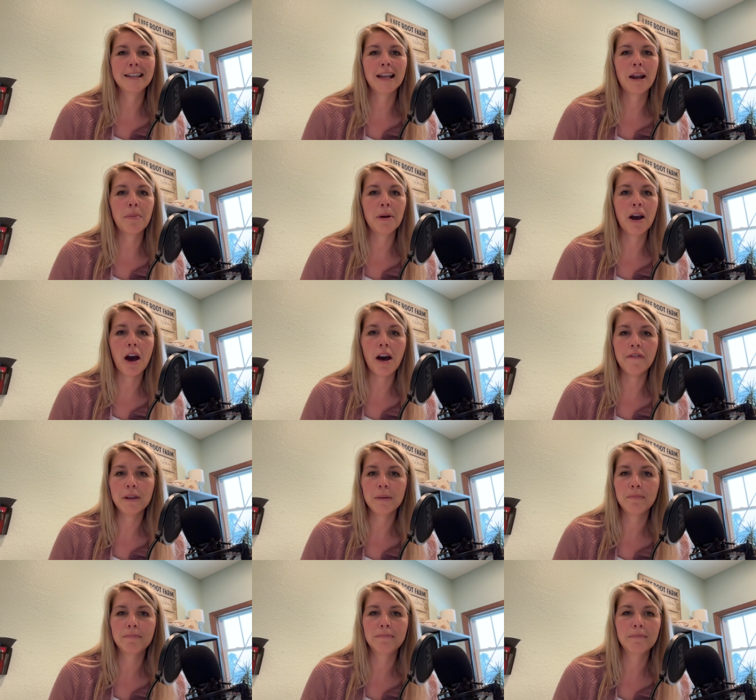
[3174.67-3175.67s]
set up a
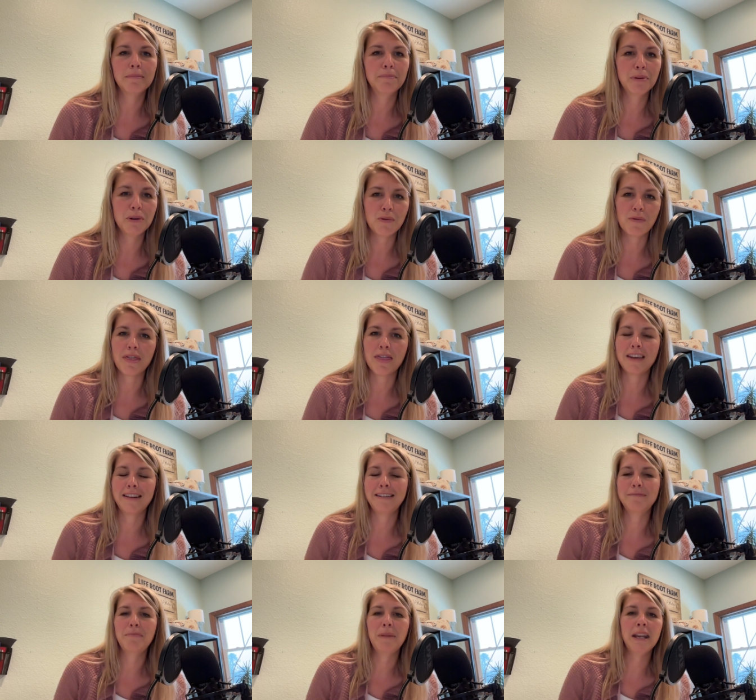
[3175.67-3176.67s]
coffee booth
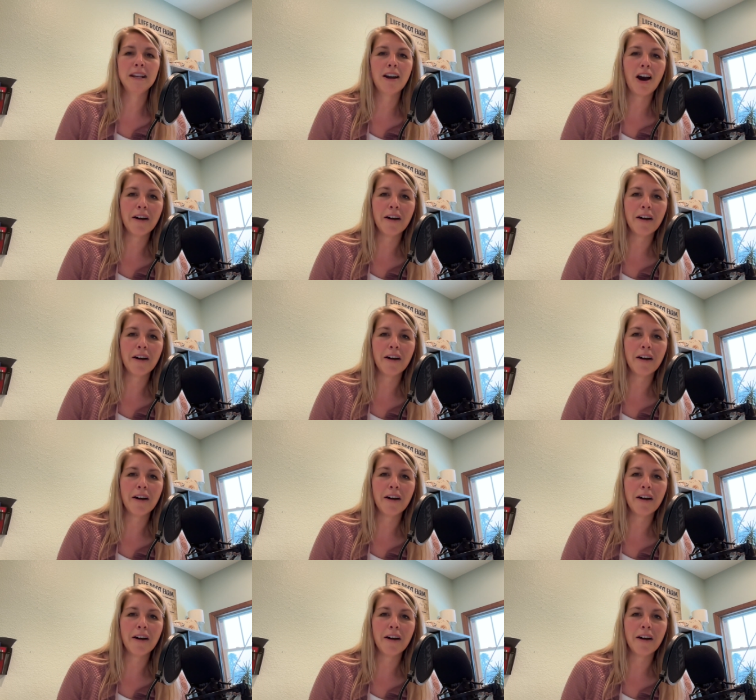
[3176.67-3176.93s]
and made